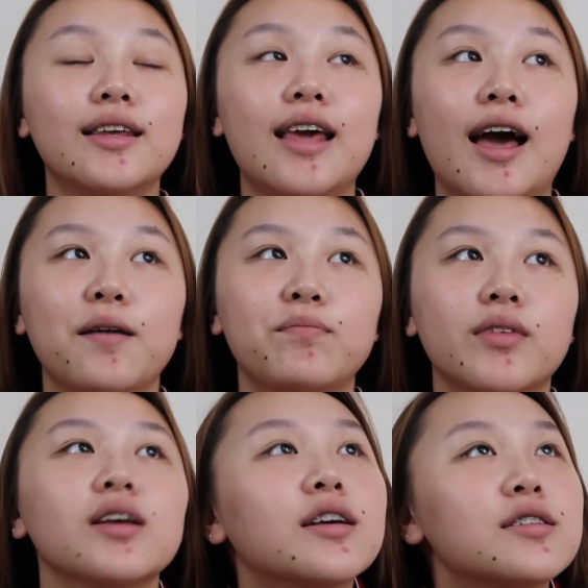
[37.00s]
Yeah,
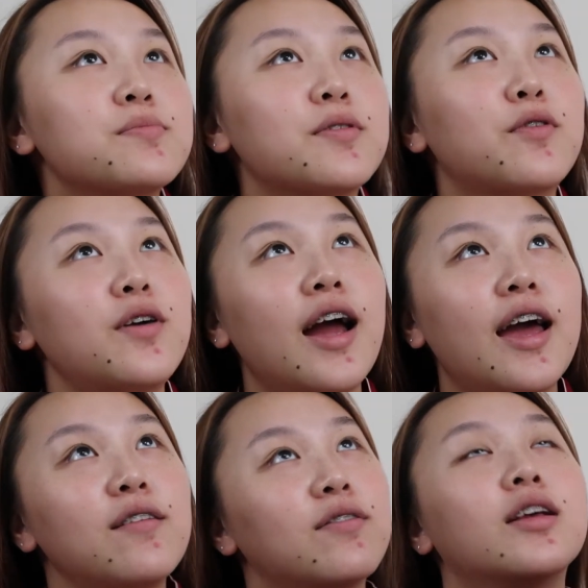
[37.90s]
because before
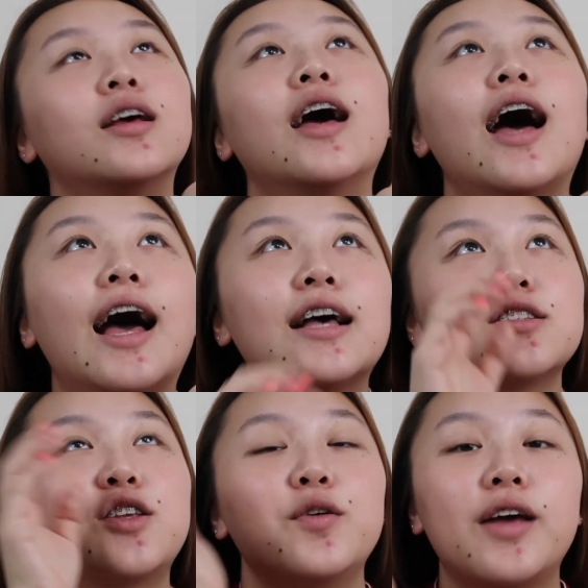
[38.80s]
I
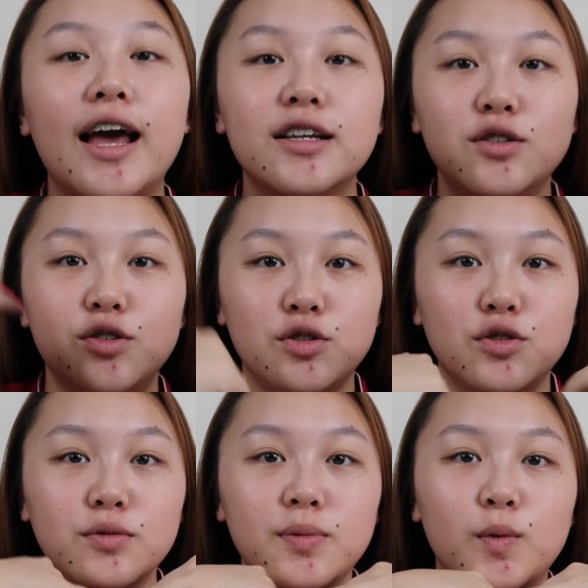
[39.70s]
asked you guys to
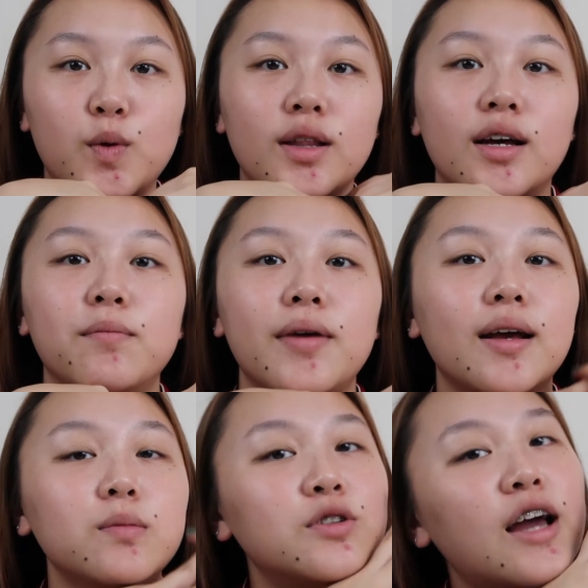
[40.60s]
choose between a
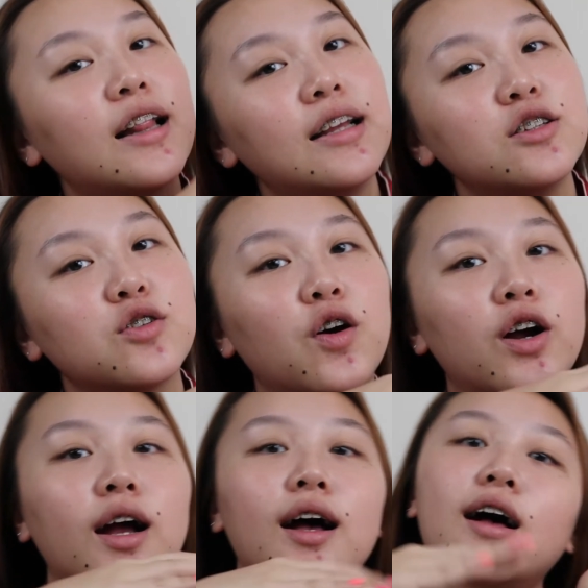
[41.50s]
makeup challenge or
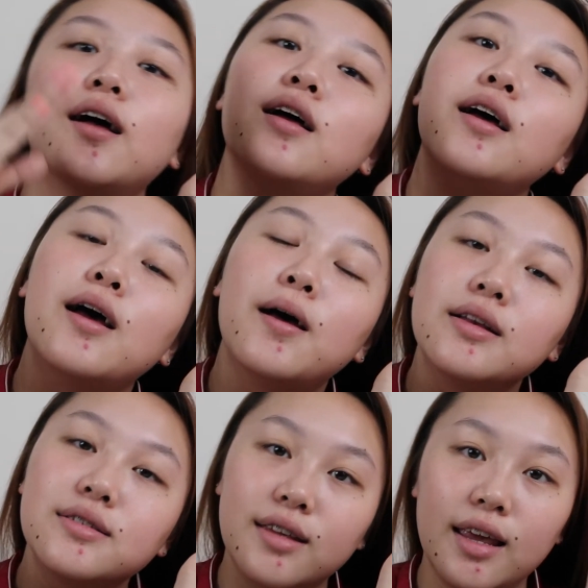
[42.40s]
a
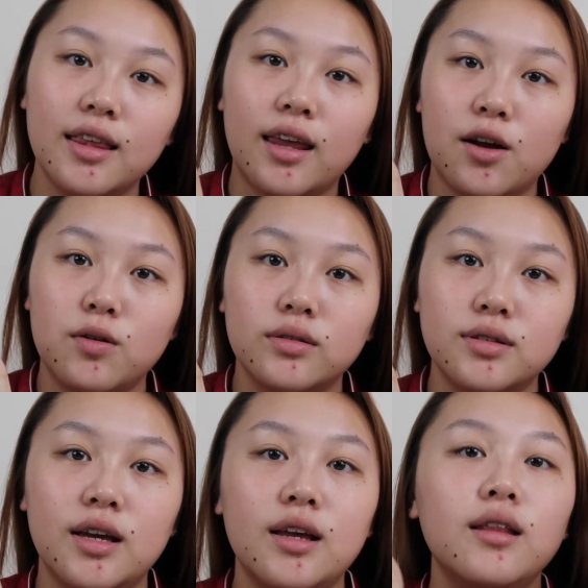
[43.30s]
skincare
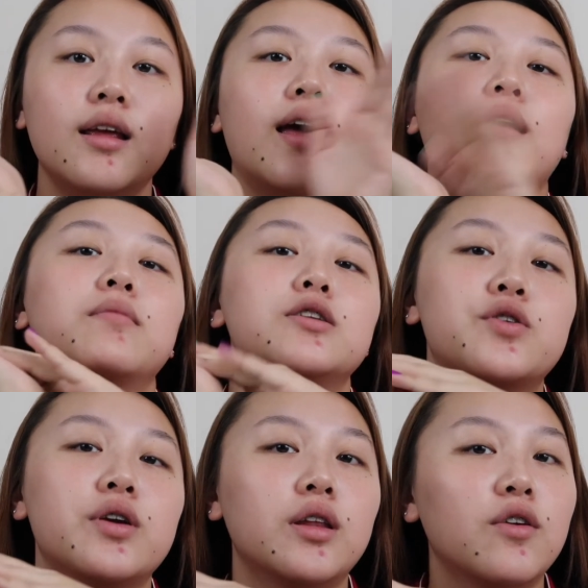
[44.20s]
routine, and
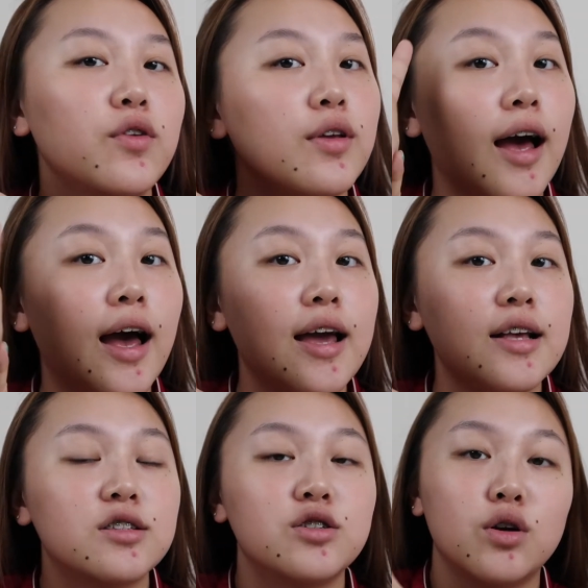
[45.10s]
majority of you
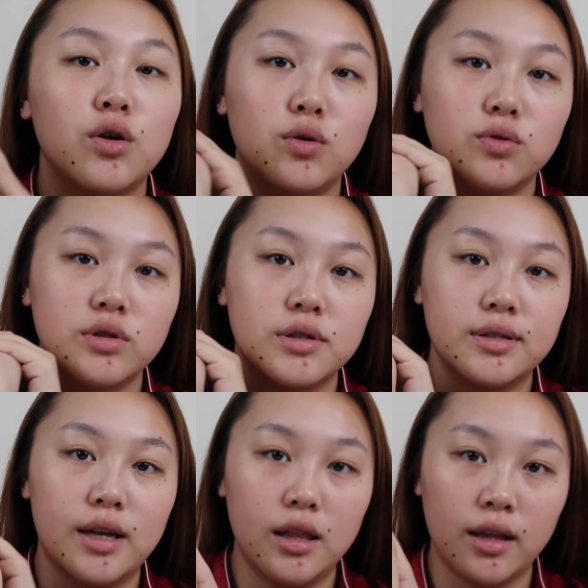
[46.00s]
guys chose
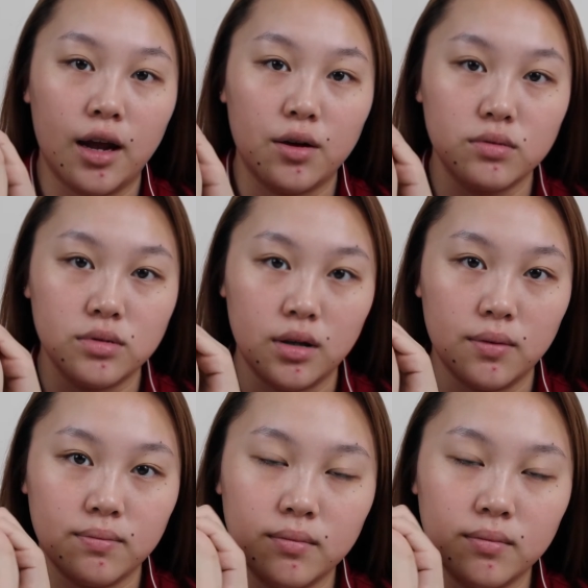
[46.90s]
skincare routine,